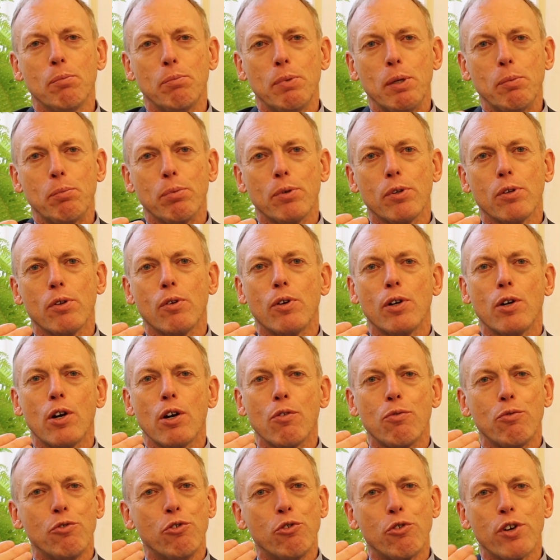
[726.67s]
who
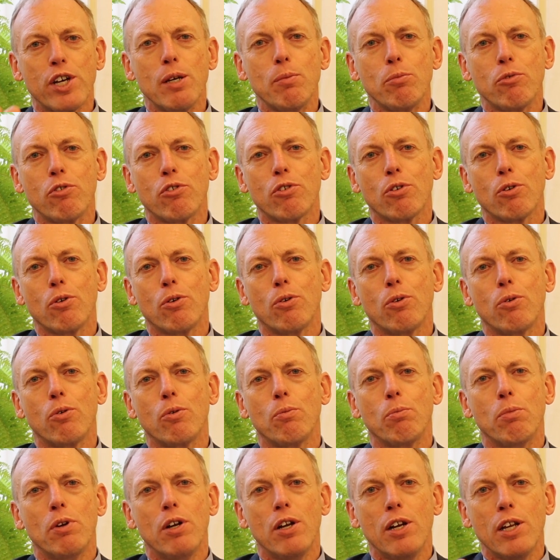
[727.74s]
have dreams,
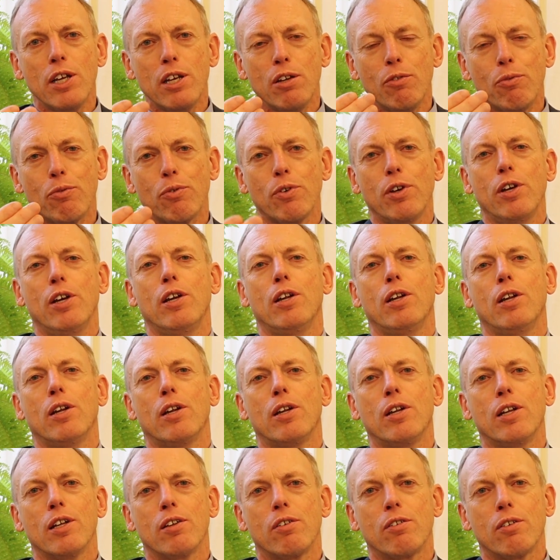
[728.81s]
who believe
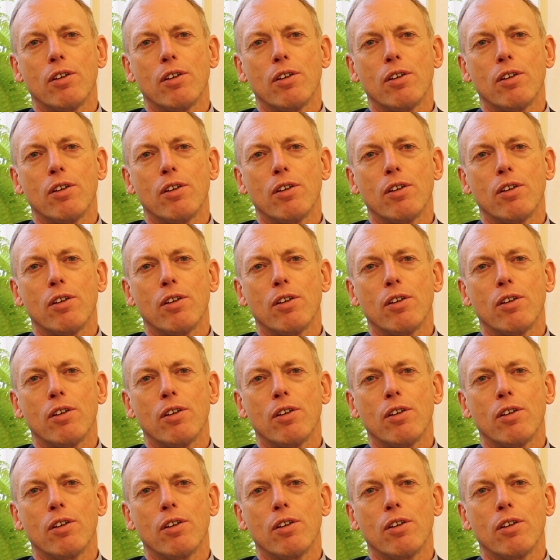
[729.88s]
in